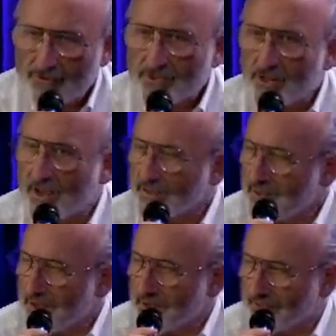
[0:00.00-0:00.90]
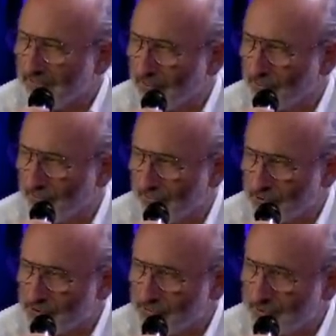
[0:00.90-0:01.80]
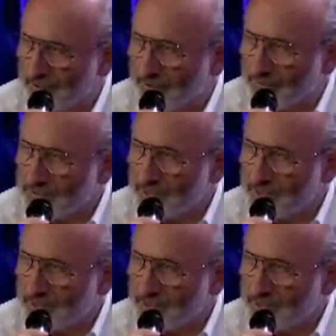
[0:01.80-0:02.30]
There's an iconic photo of the trio